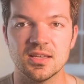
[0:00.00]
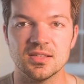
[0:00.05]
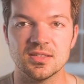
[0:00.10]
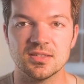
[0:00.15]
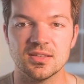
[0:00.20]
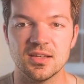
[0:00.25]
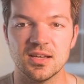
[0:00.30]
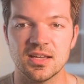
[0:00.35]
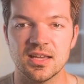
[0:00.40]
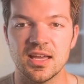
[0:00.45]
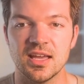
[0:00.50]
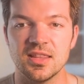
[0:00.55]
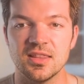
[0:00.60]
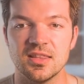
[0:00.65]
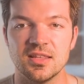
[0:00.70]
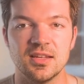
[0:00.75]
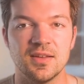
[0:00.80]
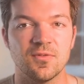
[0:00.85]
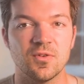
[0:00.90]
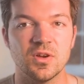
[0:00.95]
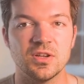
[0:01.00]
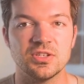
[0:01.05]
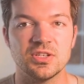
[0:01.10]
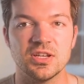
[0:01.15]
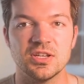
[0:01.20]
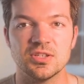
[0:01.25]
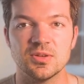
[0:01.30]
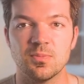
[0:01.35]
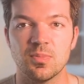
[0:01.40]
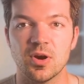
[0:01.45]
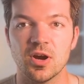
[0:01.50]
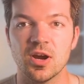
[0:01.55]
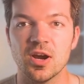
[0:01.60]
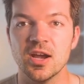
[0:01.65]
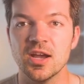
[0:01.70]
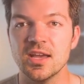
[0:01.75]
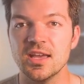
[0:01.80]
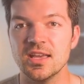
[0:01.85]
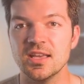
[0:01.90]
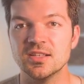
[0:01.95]
is again the differentiation
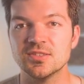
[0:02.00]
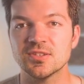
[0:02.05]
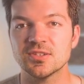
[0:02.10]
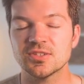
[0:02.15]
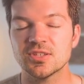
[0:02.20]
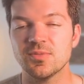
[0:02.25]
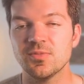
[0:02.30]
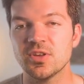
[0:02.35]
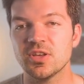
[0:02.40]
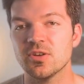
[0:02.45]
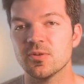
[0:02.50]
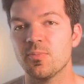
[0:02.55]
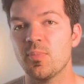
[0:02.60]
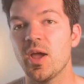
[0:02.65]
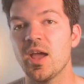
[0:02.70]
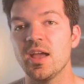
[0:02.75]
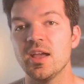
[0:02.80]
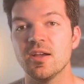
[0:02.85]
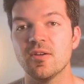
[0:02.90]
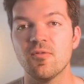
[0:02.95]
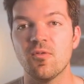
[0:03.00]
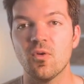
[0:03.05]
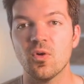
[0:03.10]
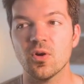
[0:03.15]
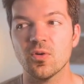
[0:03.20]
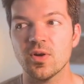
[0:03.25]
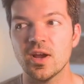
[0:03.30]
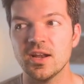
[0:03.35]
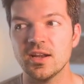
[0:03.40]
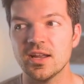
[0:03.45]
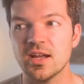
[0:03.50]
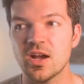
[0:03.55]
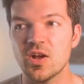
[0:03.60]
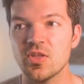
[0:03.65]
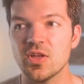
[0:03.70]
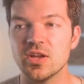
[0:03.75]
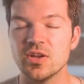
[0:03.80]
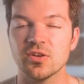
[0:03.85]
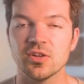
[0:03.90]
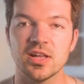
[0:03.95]
part. Is there something you're paying for right now
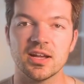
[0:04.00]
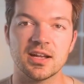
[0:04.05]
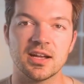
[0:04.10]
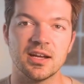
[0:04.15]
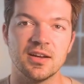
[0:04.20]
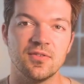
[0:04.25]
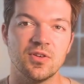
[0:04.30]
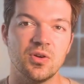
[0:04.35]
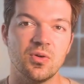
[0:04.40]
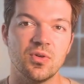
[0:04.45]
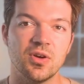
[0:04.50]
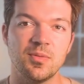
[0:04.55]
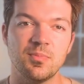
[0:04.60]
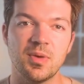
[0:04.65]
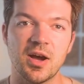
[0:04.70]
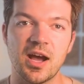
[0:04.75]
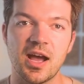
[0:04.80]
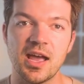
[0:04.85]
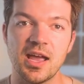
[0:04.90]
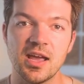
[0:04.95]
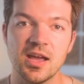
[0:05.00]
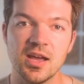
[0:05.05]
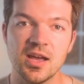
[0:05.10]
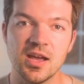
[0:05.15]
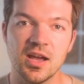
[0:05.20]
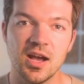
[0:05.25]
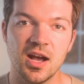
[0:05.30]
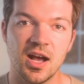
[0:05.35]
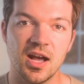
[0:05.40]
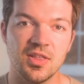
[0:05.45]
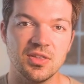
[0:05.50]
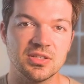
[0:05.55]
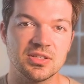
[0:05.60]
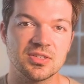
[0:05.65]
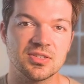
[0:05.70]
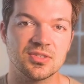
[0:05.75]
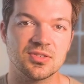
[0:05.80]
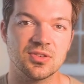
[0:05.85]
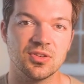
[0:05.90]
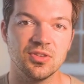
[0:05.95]
that you're like kind of annoyed by? Uh, this
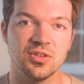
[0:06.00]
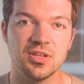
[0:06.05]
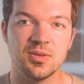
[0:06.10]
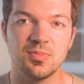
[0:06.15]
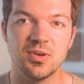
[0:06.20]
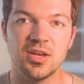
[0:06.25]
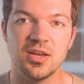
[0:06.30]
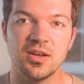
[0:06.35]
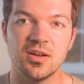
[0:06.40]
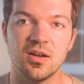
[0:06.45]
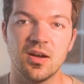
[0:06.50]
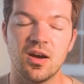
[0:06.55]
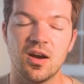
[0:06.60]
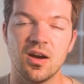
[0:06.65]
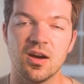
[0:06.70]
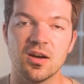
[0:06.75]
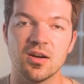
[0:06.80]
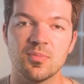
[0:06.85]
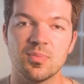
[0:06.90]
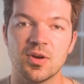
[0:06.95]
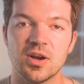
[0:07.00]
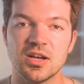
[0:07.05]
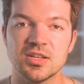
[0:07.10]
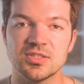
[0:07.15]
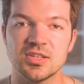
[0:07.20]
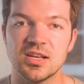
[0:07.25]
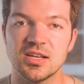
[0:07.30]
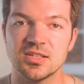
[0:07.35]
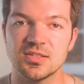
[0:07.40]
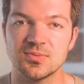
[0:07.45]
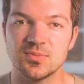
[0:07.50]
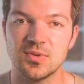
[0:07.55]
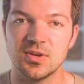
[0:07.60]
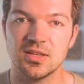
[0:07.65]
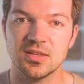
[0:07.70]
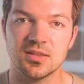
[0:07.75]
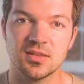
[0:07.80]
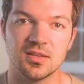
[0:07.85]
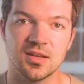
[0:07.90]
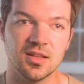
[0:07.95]
has certainly been our process
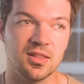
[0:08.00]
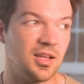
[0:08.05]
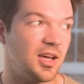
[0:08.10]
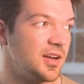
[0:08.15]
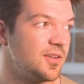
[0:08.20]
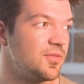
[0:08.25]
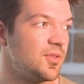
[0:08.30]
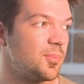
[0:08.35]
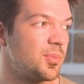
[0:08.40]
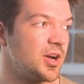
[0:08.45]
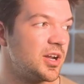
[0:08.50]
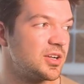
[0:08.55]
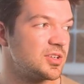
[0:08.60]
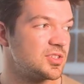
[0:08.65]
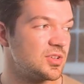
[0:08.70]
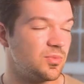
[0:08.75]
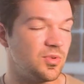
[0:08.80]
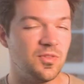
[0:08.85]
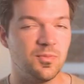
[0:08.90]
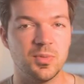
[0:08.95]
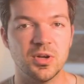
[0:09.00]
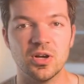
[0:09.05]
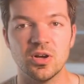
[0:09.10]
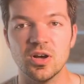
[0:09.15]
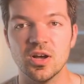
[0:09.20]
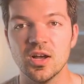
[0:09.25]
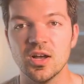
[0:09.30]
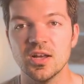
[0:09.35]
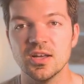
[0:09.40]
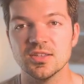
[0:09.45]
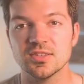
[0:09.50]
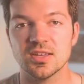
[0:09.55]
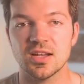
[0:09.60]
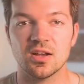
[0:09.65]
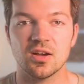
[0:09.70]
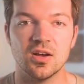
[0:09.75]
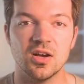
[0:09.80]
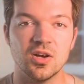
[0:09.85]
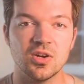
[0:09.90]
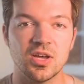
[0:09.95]
with a lot of the products that we've built. It's
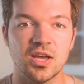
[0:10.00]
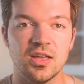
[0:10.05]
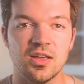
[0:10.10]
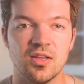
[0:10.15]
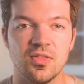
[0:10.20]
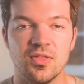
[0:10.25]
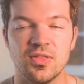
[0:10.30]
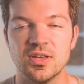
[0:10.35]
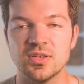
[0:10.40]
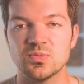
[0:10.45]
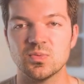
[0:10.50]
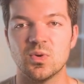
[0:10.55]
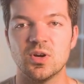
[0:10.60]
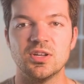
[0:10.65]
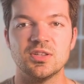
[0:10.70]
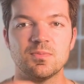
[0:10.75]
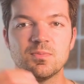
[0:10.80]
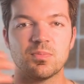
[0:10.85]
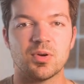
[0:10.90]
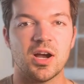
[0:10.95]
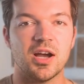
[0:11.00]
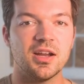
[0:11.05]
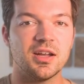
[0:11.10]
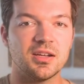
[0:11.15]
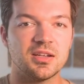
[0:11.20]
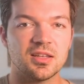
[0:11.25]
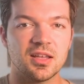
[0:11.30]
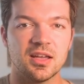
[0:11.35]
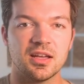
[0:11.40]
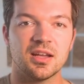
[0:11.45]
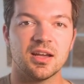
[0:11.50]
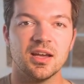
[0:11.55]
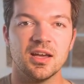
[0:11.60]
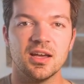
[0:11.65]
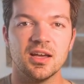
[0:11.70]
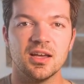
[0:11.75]
like, okay, this one product, like